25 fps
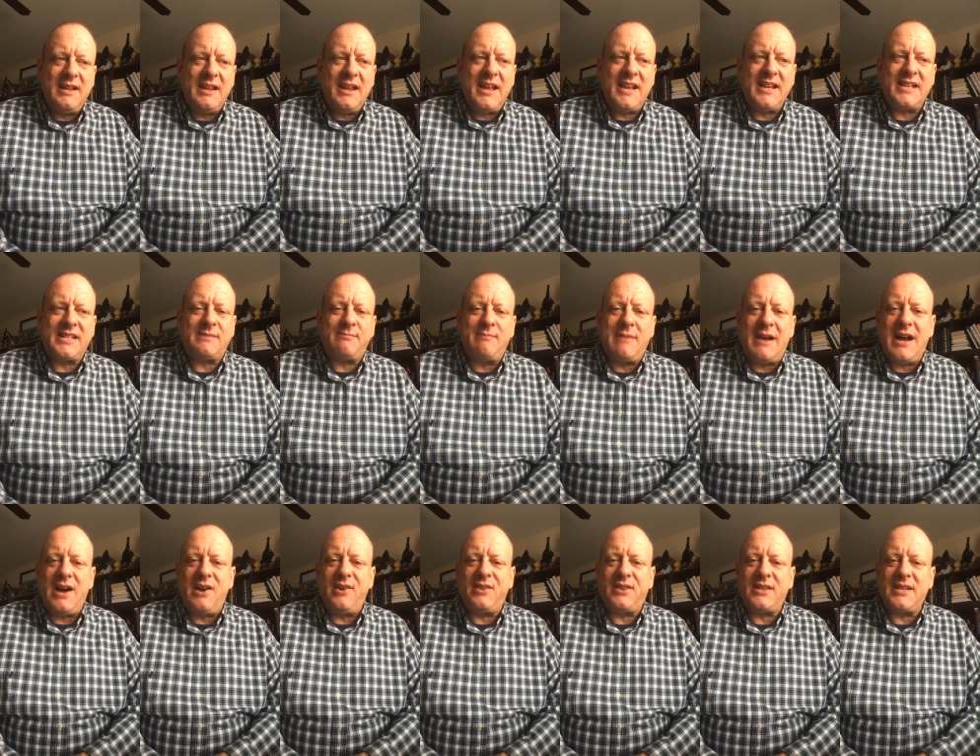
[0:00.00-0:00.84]
his
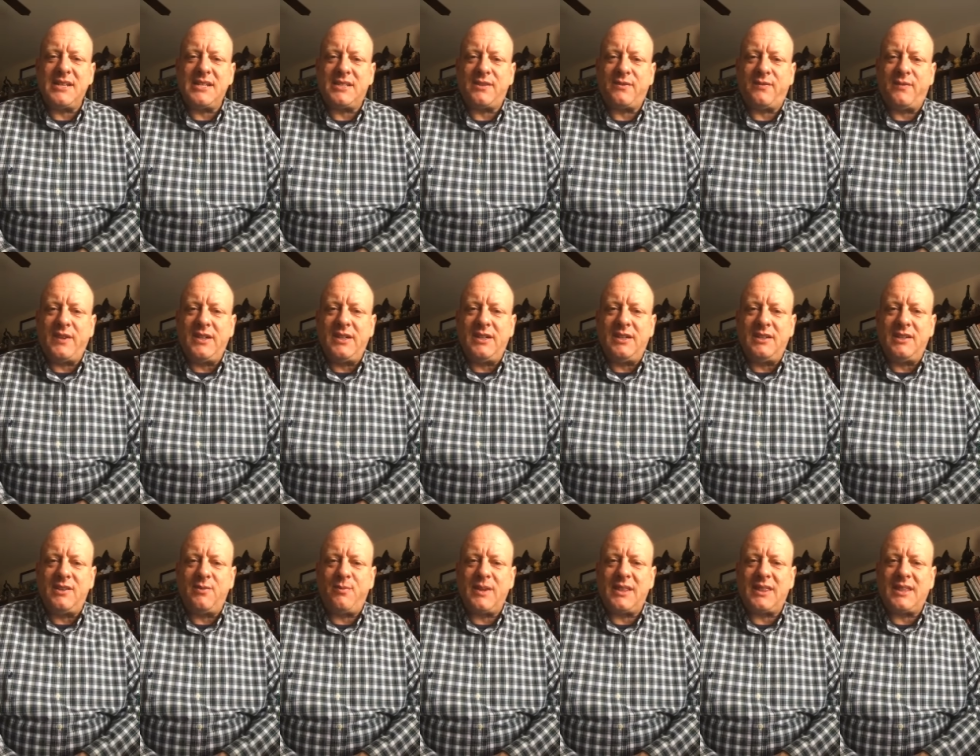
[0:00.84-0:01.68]
mouth is
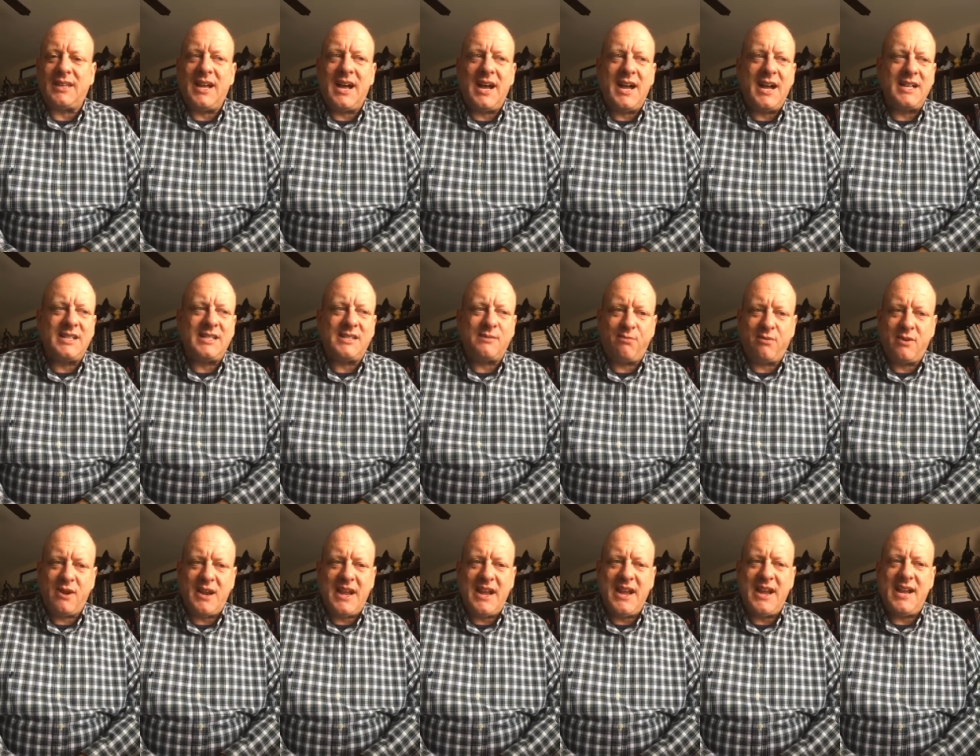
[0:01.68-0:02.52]
filled with God's
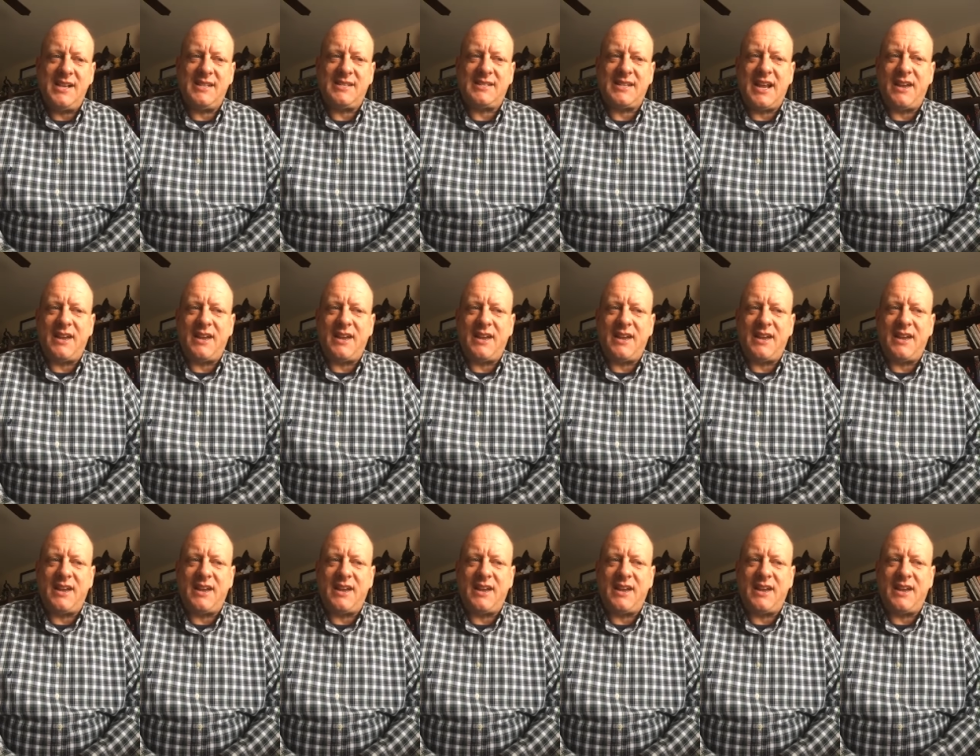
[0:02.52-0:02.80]
praise